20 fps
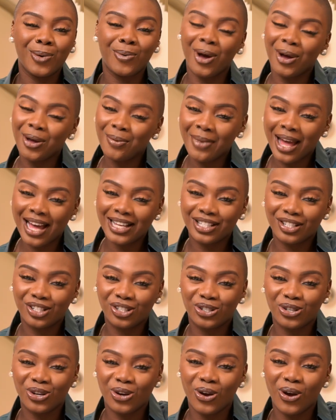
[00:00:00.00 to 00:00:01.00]
Welcome back to the
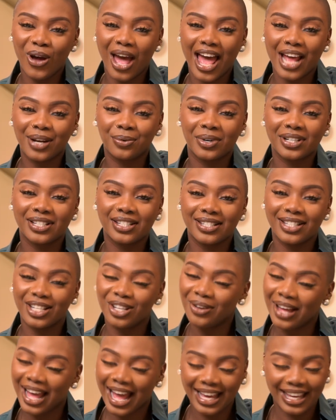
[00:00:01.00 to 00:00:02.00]
show, and we're
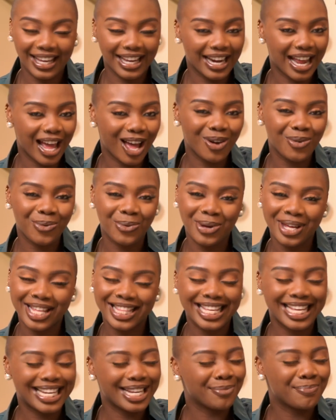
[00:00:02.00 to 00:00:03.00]
still hanging out
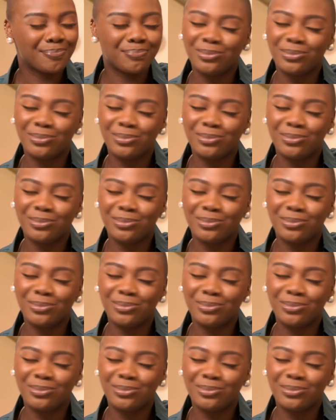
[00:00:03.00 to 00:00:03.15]
with the